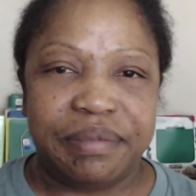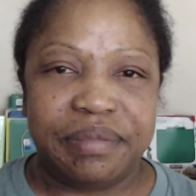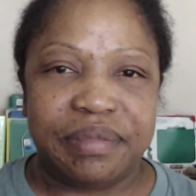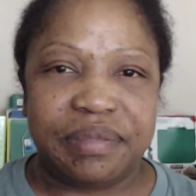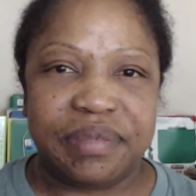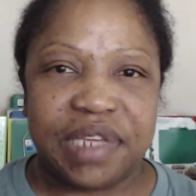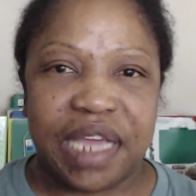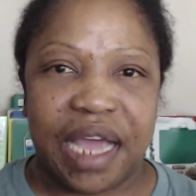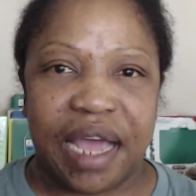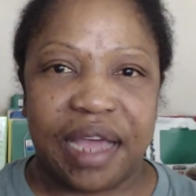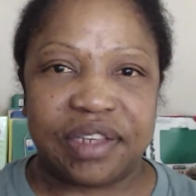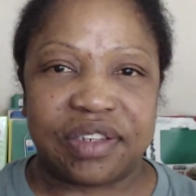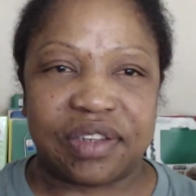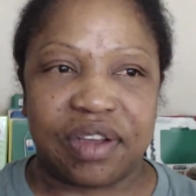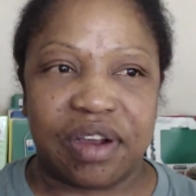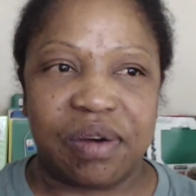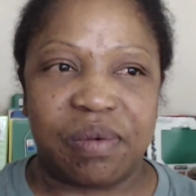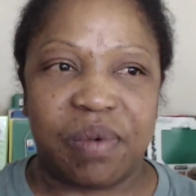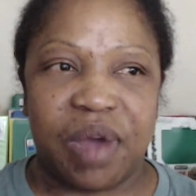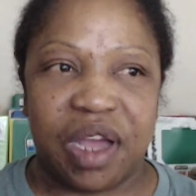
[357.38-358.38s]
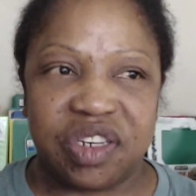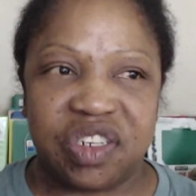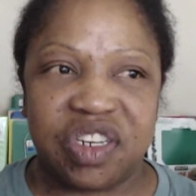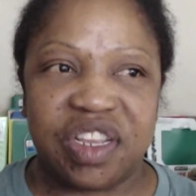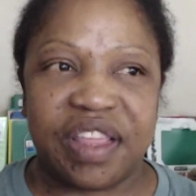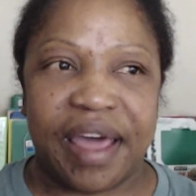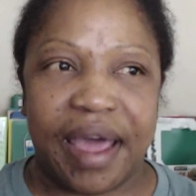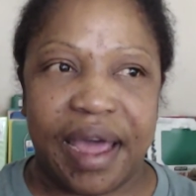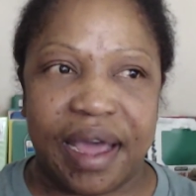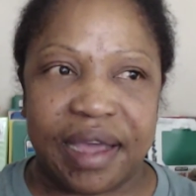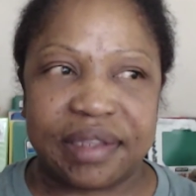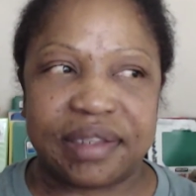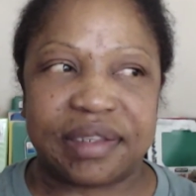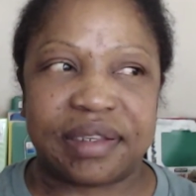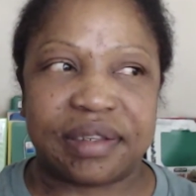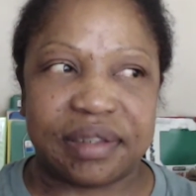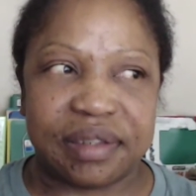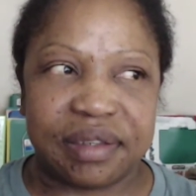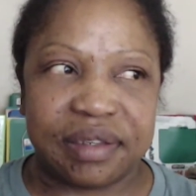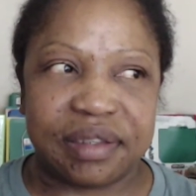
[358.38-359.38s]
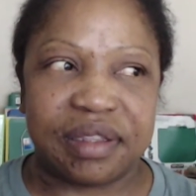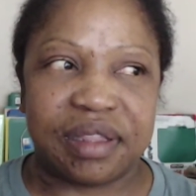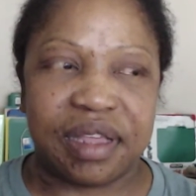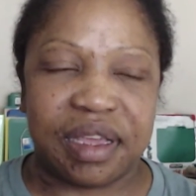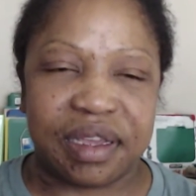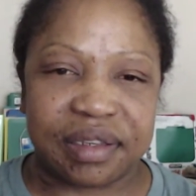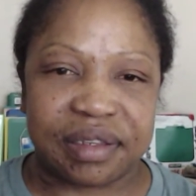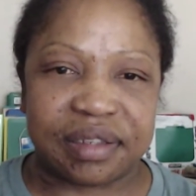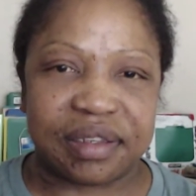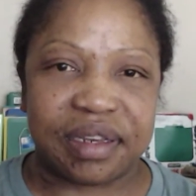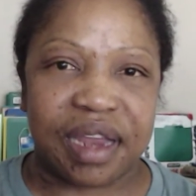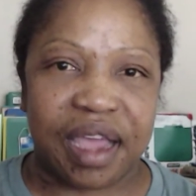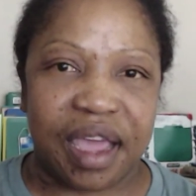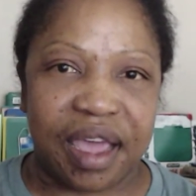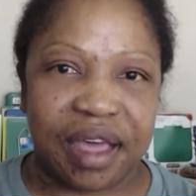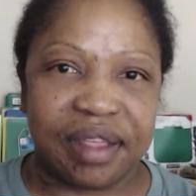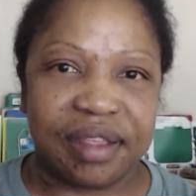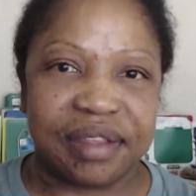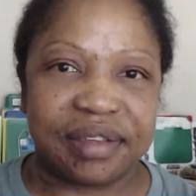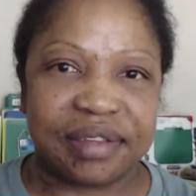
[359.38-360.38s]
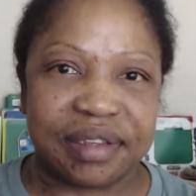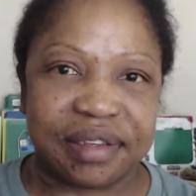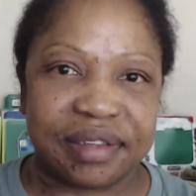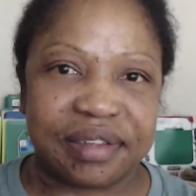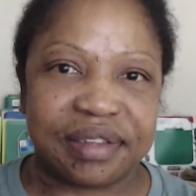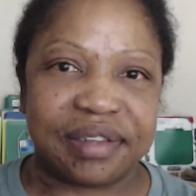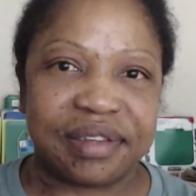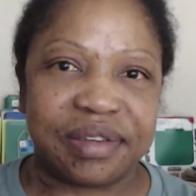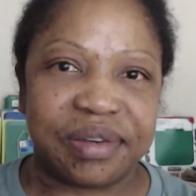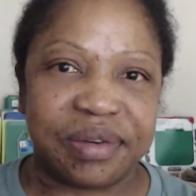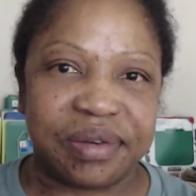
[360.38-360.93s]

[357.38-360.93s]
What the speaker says: Yeah, I started watching that thanks to dialysis. So,